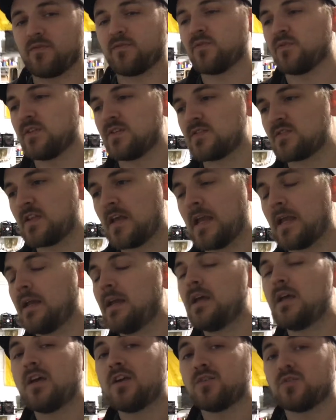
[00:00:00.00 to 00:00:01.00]
this thing,
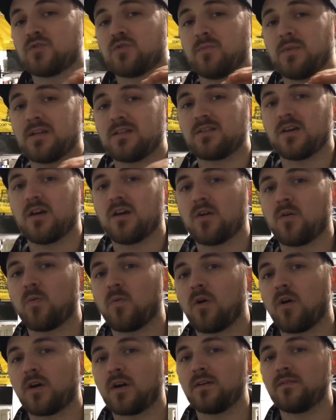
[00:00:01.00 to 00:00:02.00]
there's going to be a ton of
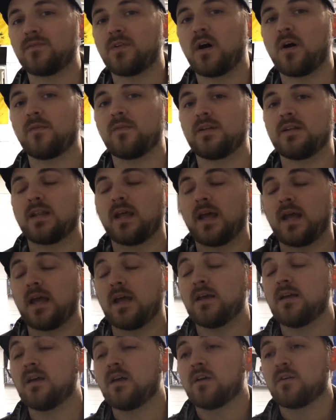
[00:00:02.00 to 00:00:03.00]
work involved in that
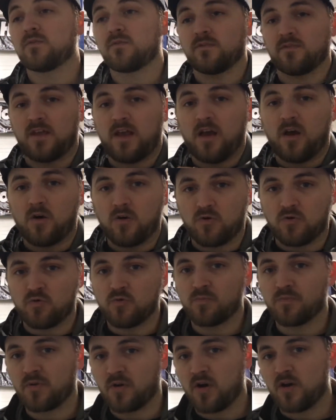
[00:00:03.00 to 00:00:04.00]
for that whole
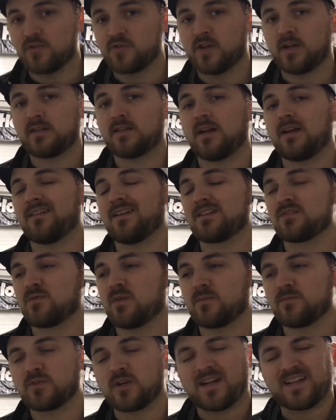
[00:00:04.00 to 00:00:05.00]
project there, and that's why
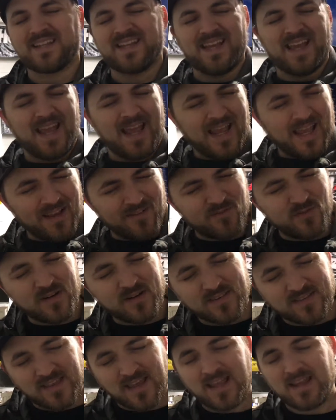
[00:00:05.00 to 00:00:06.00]
I'm trying to get
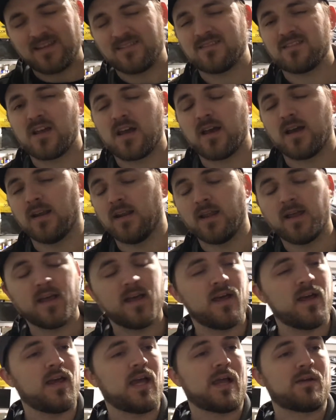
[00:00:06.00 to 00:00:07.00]
everything done,
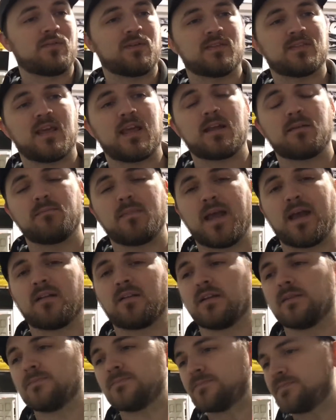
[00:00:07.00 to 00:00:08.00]
everything
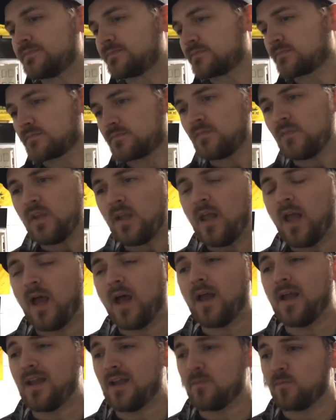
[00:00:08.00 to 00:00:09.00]
mounted,
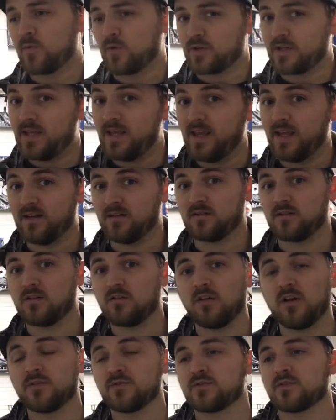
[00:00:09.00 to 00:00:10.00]
and we're getting
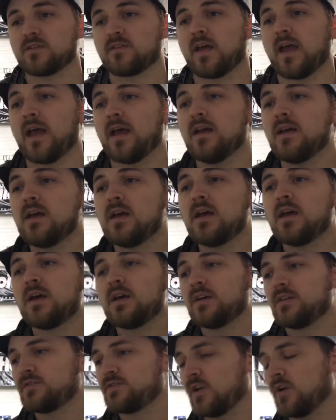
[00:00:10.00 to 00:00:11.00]
close to that.
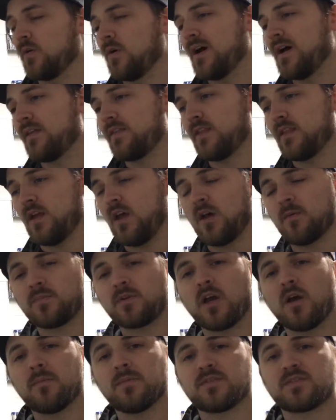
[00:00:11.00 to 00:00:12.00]
So the
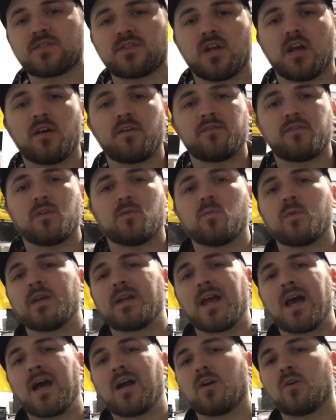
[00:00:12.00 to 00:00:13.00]
upcoming stuff that we
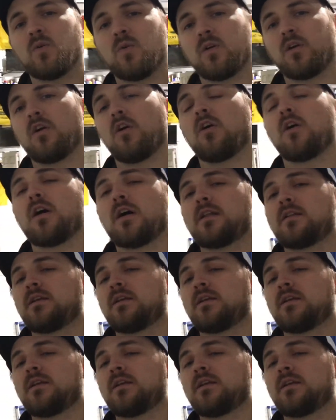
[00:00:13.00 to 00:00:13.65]
got going on,